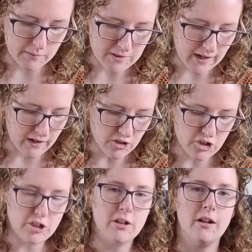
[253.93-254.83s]

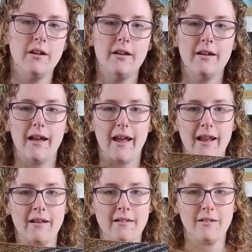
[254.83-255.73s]
edge,
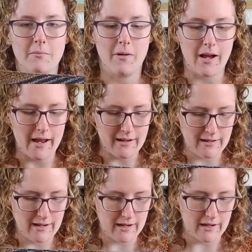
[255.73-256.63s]
and my
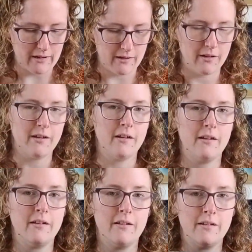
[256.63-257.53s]
knitting
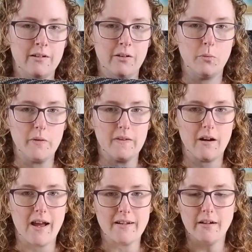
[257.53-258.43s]
was
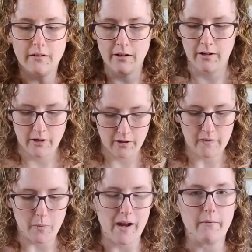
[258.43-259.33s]
tighter,
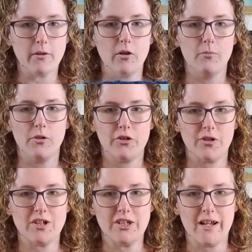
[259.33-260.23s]
so I have a lot more
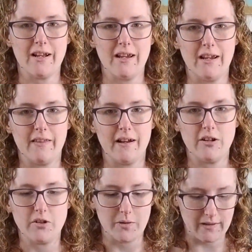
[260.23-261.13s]
stretch down here than
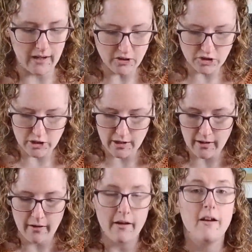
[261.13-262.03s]
I do at the edge.
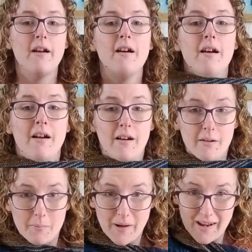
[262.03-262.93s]

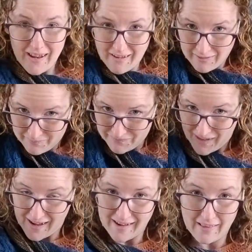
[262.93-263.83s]
But yeah,
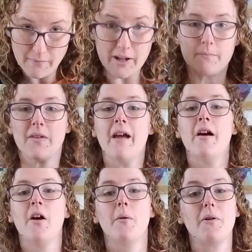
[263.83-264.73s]
I love it.
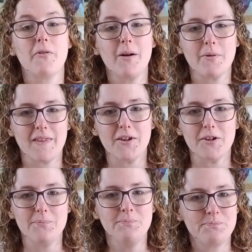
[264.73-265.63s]
Before I put that
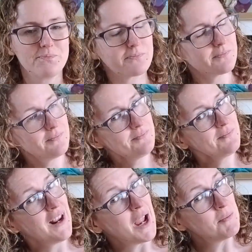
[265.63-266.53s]
on,
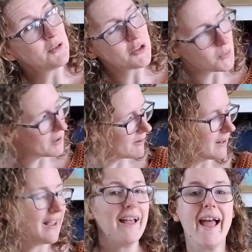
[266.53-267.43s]
I'm also
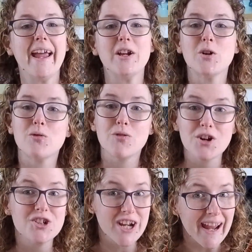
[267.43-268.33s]
wearing a
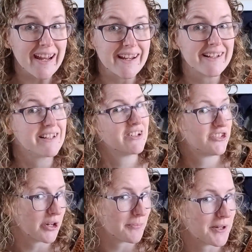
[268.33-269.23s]
crocheted
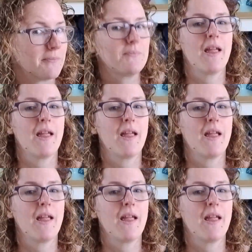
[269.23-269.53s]
jumper.